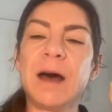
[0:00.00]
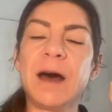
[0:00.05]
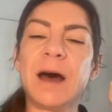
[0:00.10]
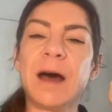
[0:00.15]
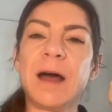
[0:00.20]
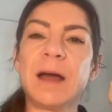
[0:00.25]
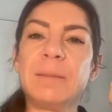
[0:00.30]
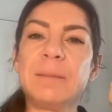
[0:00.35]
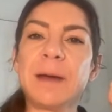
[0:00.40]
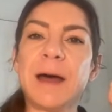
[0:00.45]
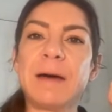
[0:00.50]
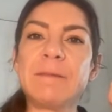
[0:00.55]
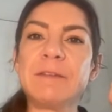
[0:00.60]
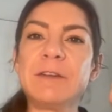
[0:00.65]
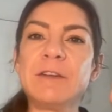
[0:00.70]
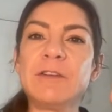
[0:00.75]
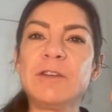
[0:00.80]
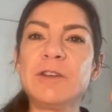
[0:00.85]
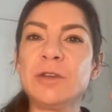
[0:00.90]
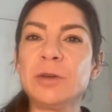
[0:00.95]
I'm
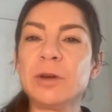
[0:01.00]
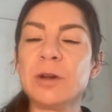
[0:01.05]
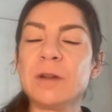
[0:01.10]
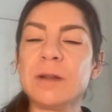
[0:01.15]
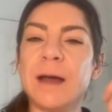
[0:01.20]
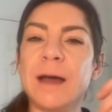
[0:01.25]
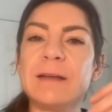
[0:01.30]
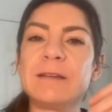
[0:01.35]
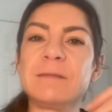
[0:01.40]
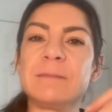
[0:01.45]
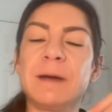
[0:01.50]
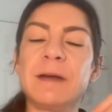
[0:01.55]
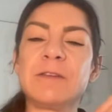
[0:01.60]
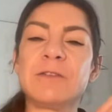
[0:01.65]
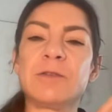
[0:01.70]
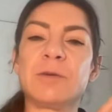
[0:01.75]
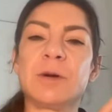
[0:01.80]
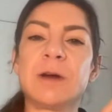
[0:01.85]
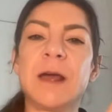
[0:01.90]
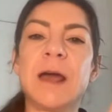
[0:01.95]
having to utilize my
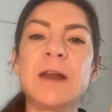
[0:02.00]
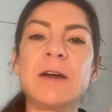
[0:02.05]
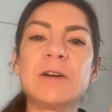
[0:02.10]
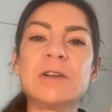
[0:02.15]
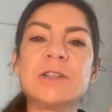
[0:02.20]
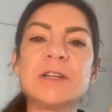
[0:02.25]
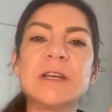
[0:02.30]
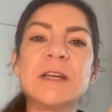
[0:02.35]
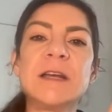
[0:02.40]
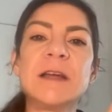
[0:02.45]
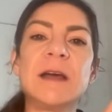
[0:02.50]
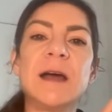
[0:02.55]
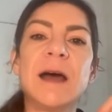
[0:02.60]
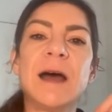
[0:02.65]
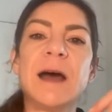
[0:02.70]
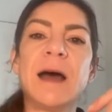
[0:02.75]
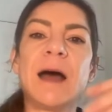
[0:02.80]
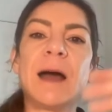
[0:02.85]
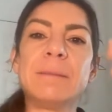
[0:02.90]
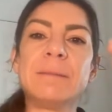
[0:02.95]
stored energy.
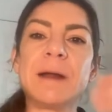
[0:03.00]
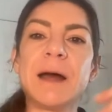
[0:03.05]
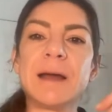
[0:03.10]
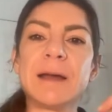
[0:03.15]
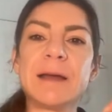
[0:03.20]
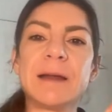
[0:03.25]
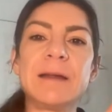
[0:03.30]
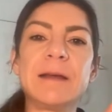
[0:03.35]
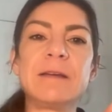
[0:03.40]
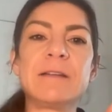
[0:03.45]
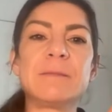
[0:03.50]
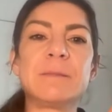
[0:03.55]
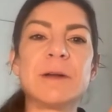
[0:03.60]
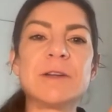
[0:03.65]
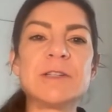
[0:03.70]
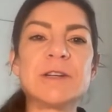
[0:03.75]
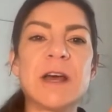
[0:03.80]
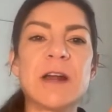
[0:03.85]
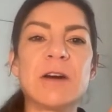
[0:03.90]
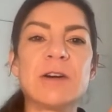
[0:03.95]
I'm not getting as
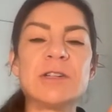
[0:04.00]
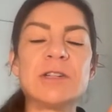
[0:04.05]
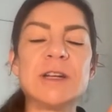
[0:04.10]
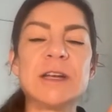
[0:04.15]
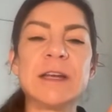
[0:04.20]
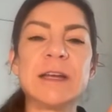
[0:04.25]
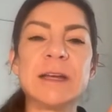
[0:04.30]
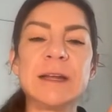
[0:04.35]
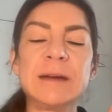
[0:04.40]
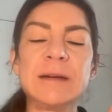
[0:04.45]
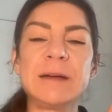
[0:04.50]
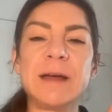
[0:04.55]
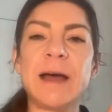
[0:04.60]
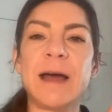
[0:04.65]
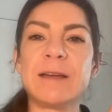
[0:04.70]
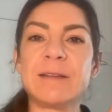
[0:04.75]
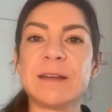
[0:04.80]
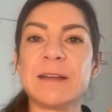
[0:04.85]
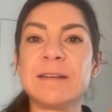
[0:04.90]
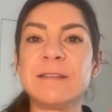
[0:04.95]
much energy in.
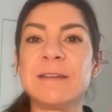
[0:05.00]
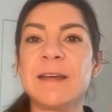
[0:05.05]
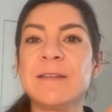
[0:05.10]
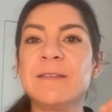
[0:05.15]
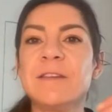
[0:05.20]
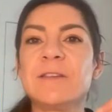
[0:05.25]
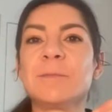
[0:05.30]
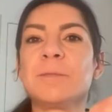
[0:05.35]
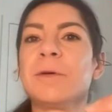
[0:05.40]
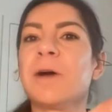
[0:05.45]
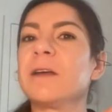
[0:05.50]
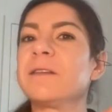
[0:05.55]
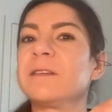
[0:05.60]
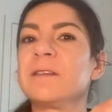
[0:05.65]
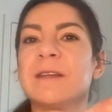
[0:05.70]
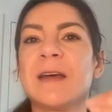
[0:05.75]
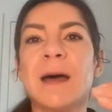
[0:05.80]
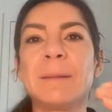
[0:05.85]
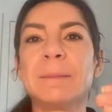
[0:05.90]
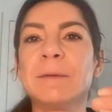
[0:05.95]
As I said, this
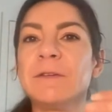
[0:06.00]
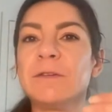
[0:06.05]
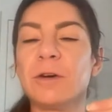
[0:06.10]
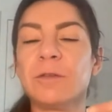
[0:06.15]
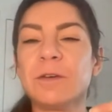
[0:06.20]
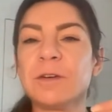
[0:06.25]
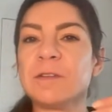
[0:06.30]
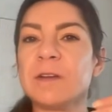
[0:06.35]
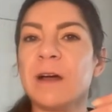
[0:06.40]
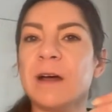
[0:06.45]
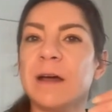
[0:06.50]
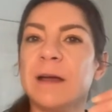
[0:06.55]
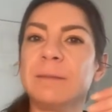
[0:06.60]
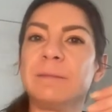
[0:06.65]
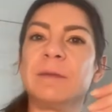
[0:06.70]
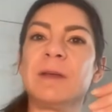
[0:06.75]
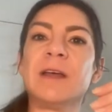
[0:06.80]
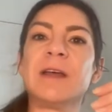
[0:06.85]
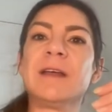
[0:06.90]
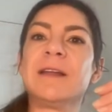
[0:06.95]
process happens over
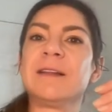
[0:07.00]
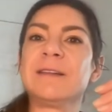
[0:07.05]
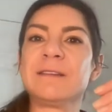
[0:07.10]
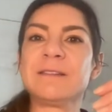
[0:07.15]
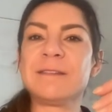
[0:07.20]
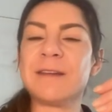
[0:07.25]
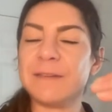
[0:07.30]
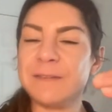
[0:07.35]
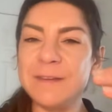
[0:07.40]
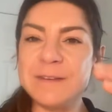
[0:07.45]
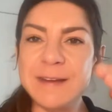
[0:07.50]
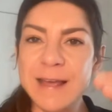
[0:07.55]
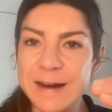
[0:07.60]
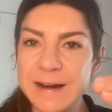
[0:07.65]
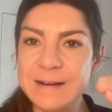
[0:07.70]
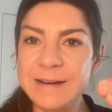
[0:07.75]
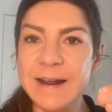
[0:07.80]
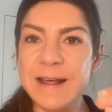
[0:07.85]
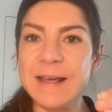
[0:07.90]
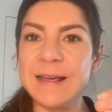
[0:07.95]
time. It's not the
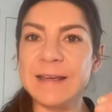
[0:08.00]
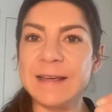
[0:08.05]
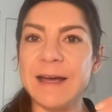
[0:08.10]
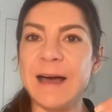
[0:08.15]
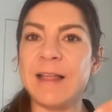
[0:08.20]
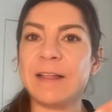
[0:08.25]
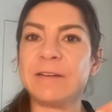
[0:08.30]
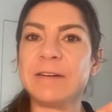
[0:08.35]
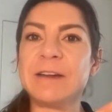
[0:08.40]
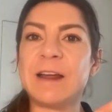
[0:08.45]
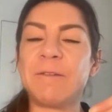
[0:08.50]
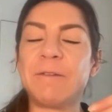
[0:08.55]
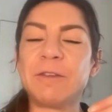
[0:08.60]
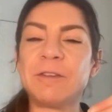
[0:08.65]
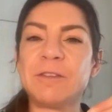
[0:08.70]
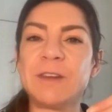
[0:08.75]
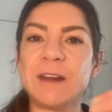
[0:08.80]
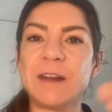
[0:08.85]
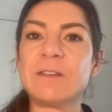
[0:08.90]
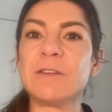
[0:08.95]
day-to-day calorie
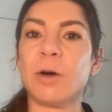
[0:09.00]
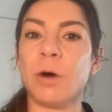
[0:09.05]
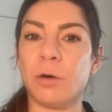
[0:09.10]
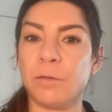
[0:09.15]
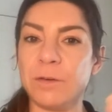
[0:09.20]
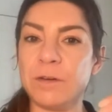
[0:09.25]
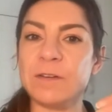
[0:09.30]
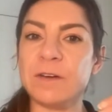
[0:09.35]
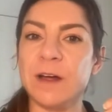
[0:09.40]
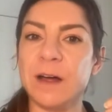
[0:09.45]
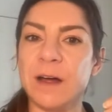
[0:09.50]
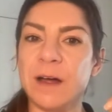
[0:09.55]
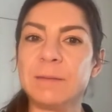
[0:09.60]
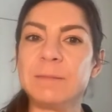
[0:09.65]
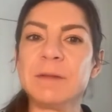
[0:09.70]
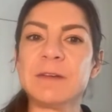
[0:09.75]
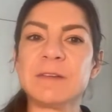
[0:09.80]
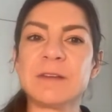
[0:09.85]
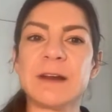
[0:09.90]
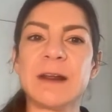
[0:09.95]
deficit. It's over
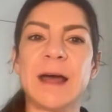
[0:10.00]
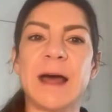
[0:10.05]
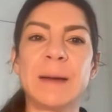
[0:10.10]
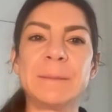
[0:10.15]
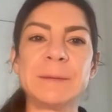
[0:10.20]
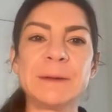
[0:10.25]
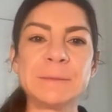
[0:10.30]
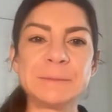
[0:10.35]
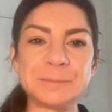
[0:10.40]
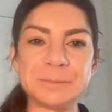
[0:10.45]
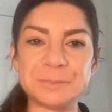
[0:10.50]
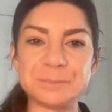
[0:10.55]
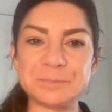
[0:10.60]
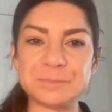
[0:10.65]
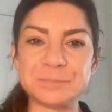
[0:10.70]
time. It's going to happen.